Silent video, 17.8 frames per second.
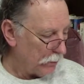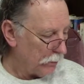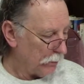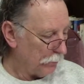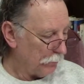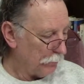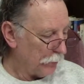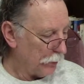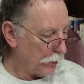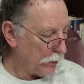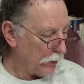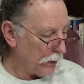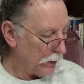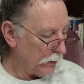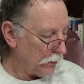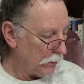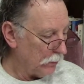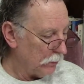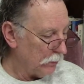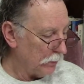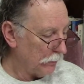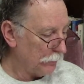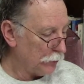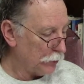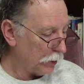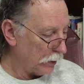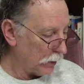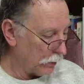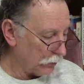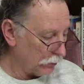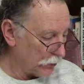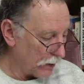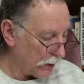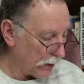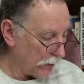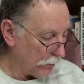The Burning of
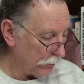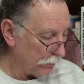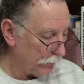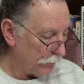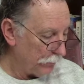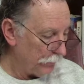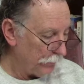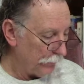Charlestown,